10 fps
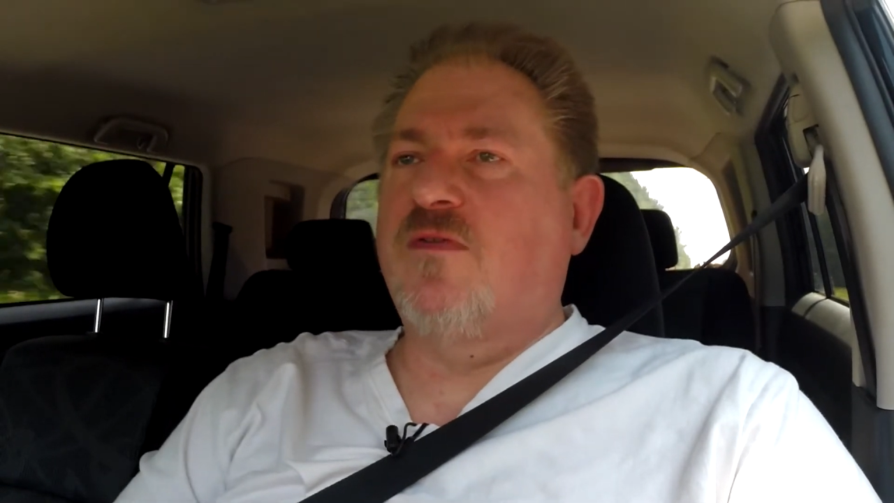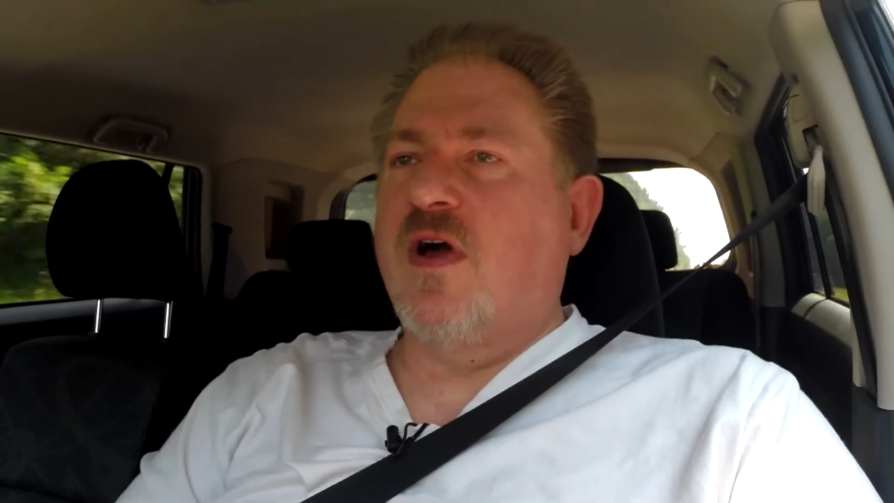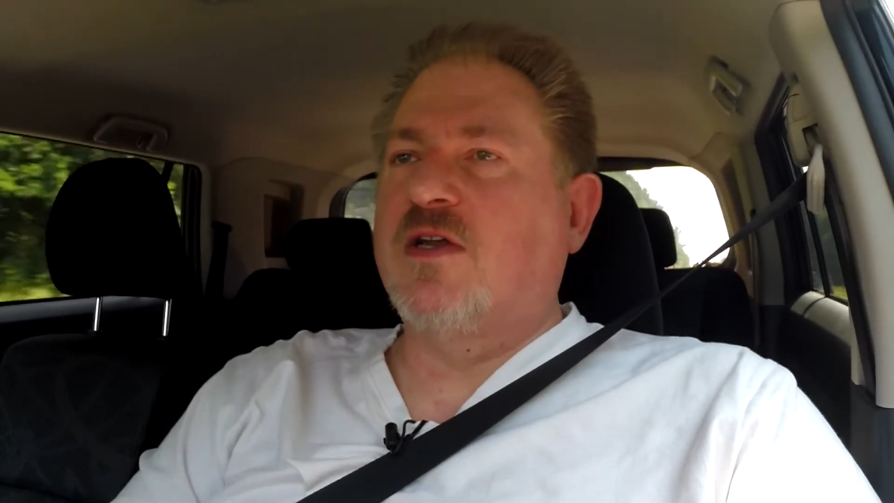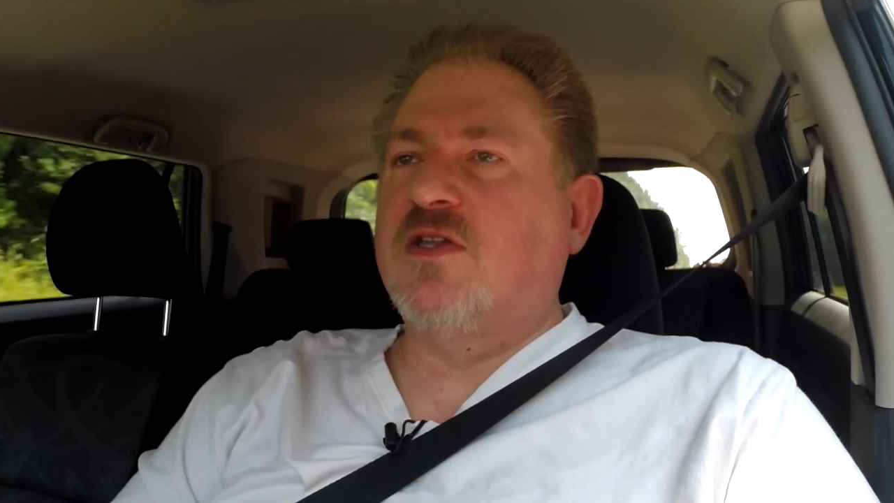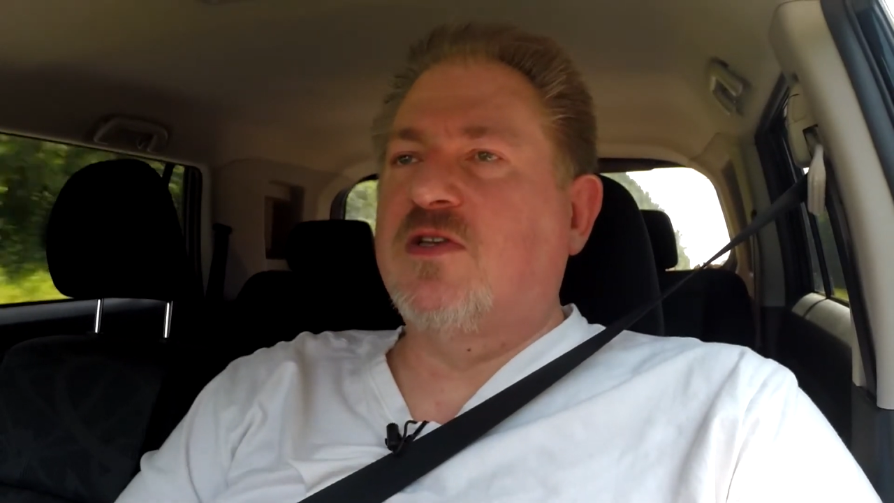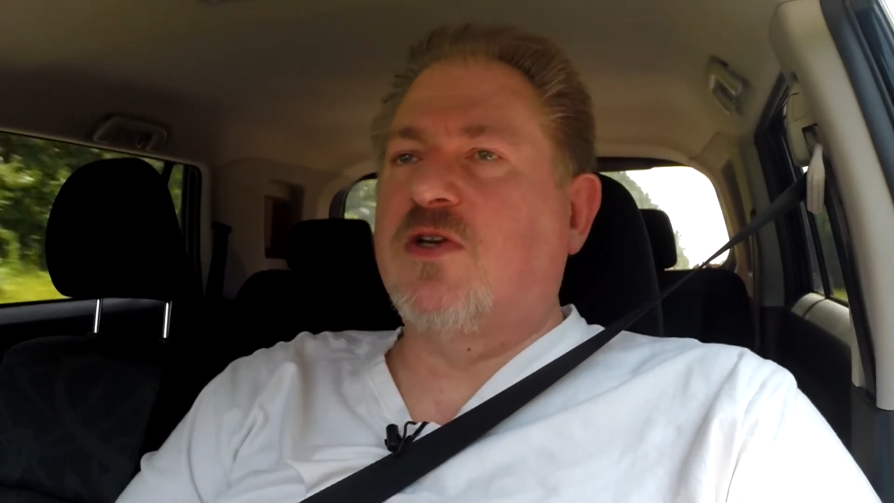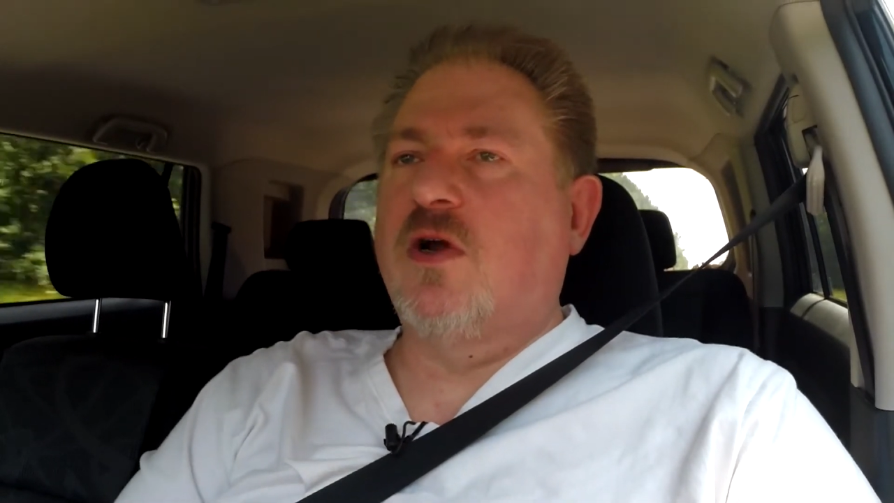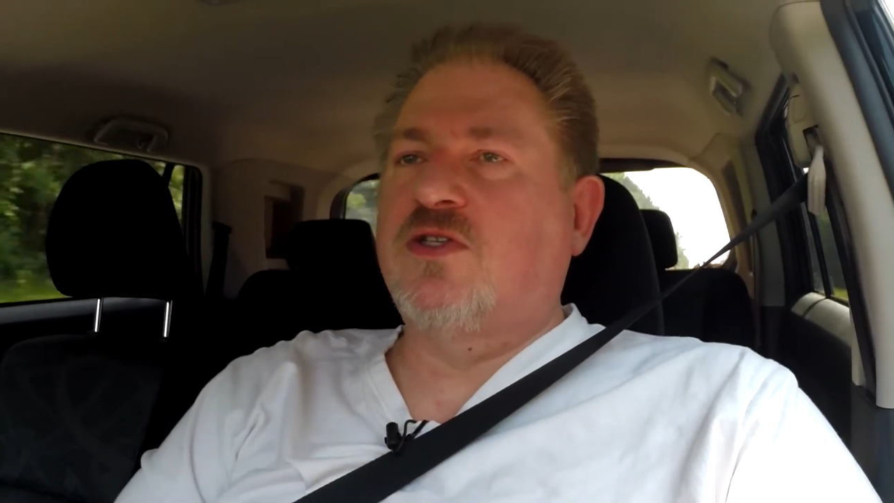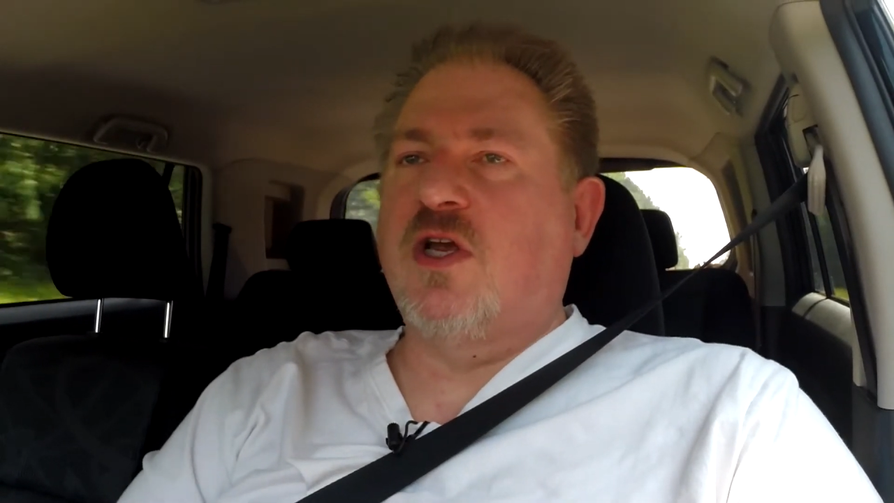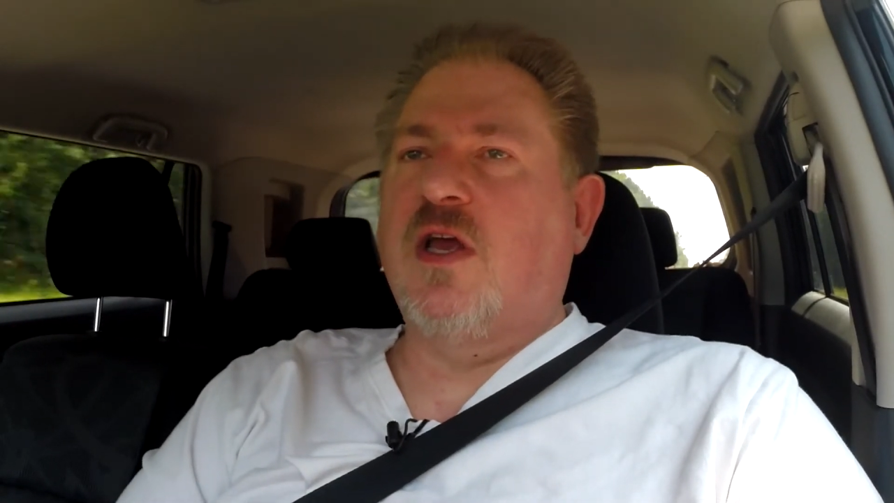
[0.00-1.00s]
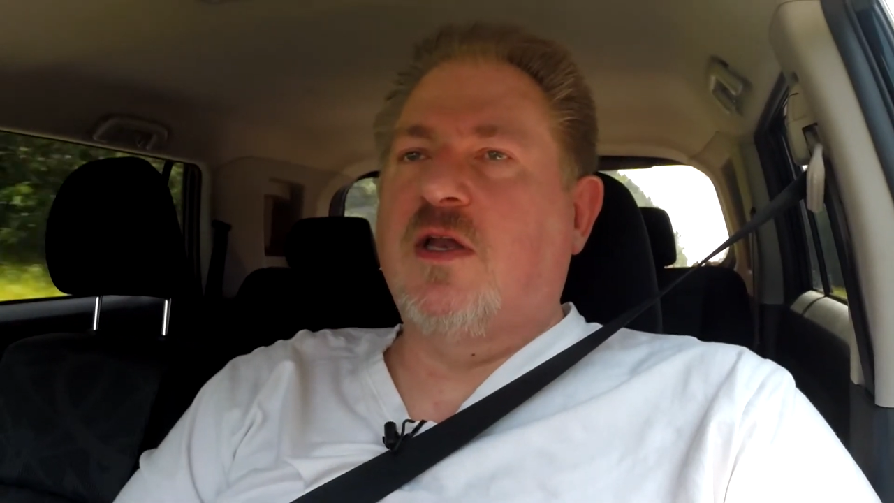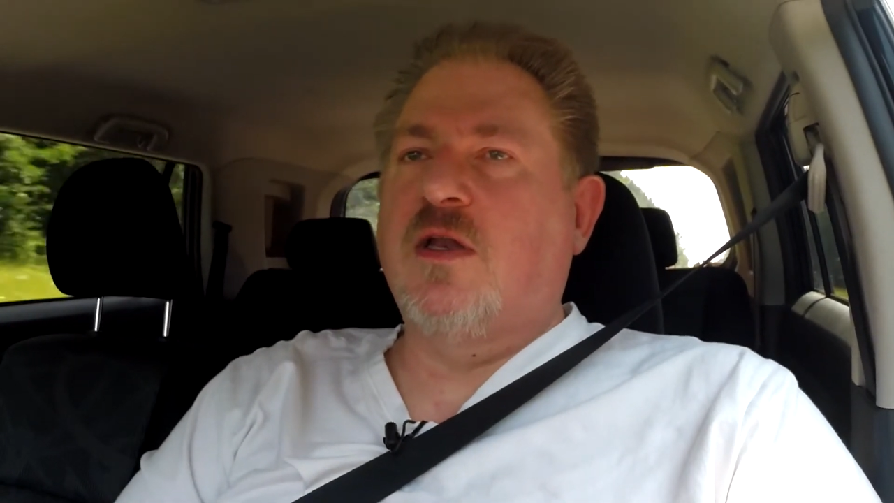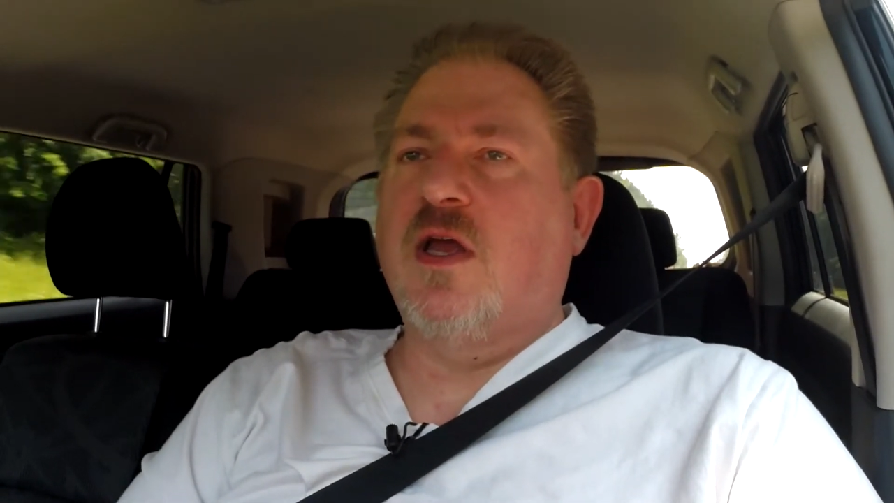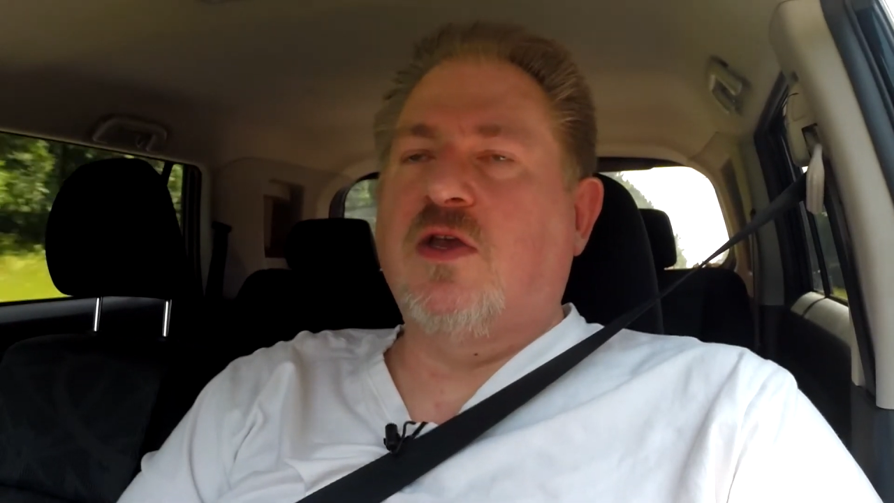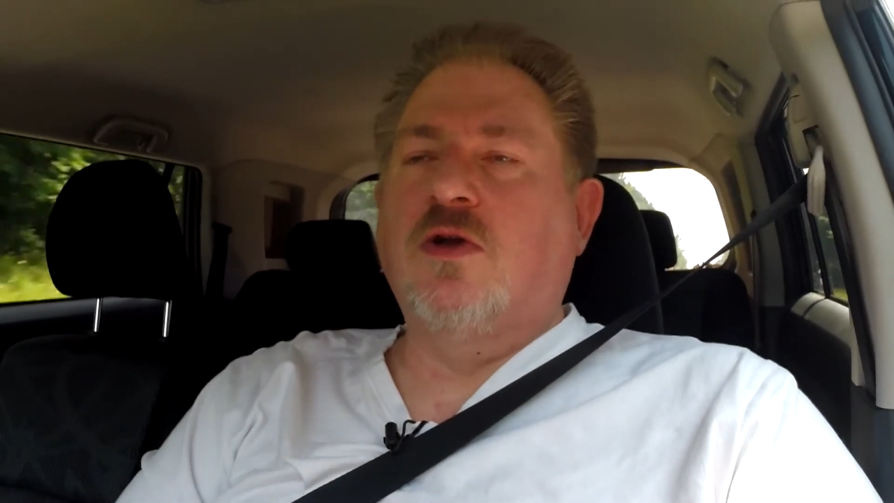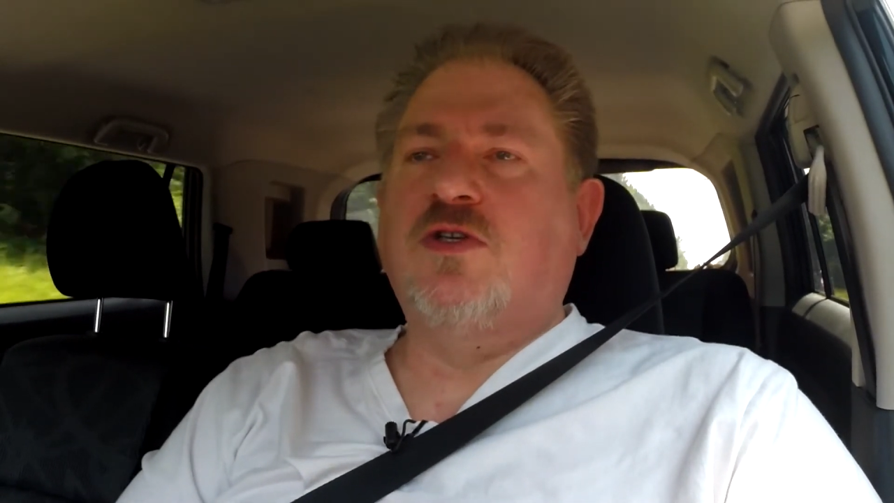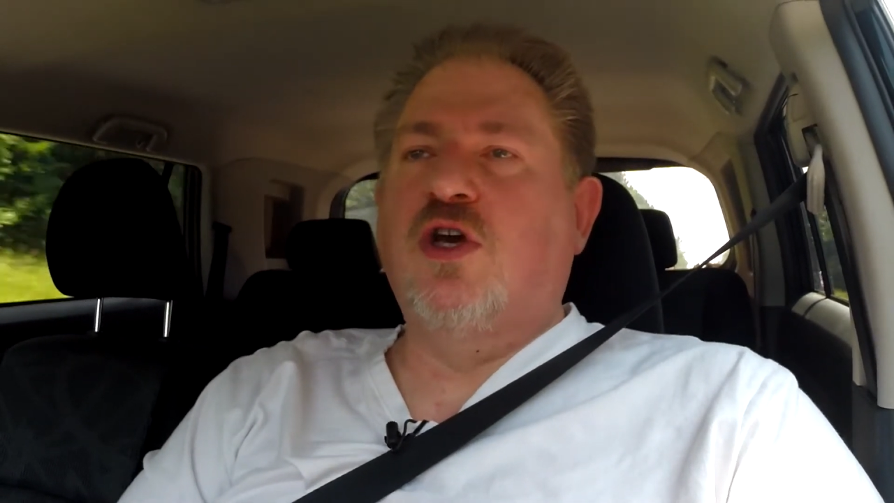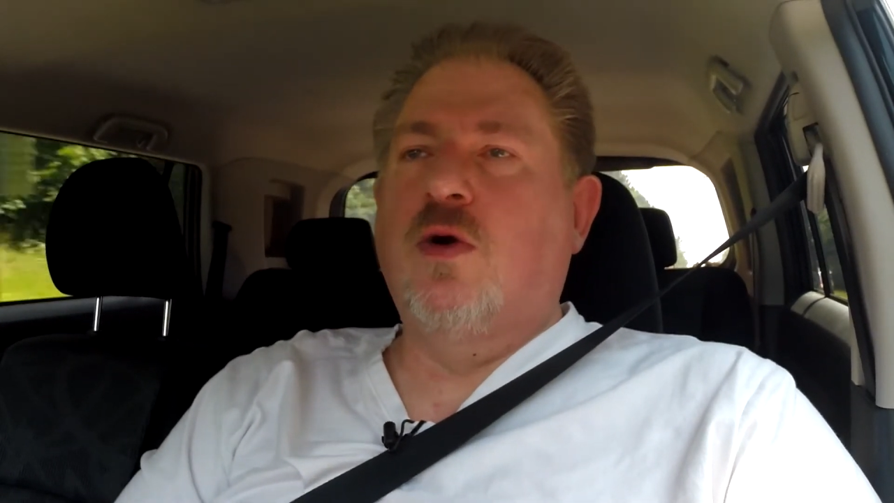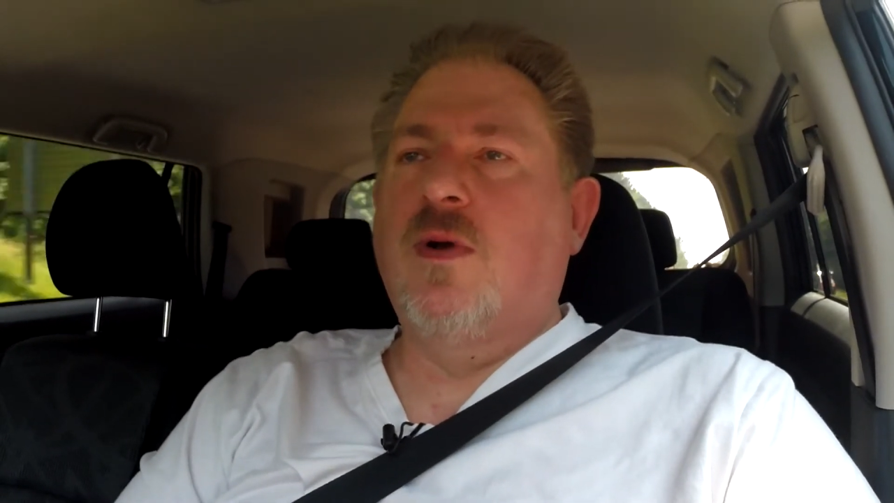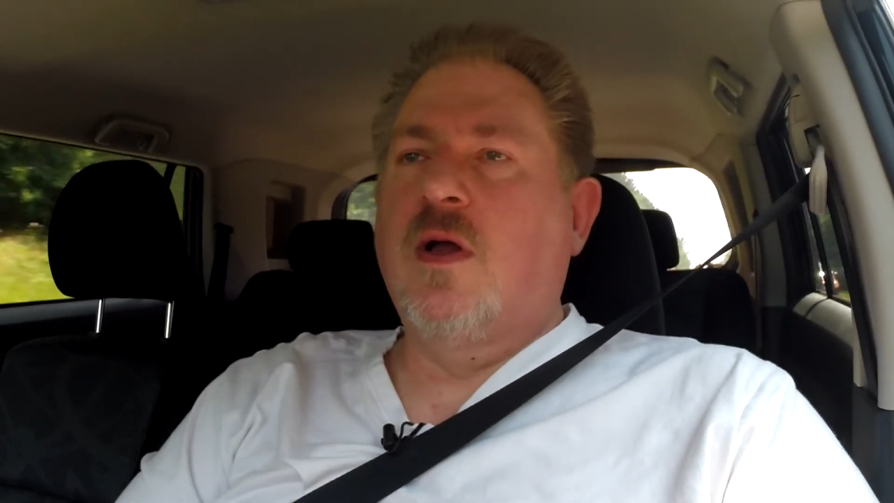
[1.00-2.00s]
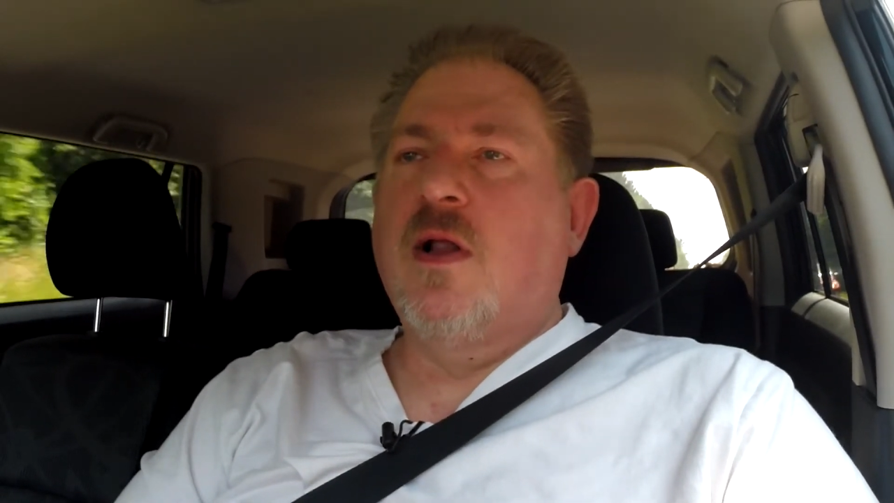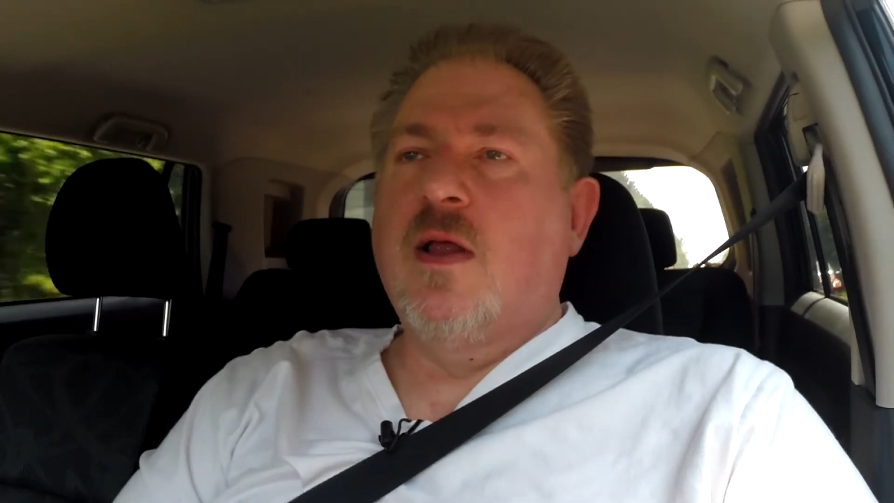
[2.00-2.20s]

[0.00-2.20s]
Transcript: You'll find us in the search in, in YouTube.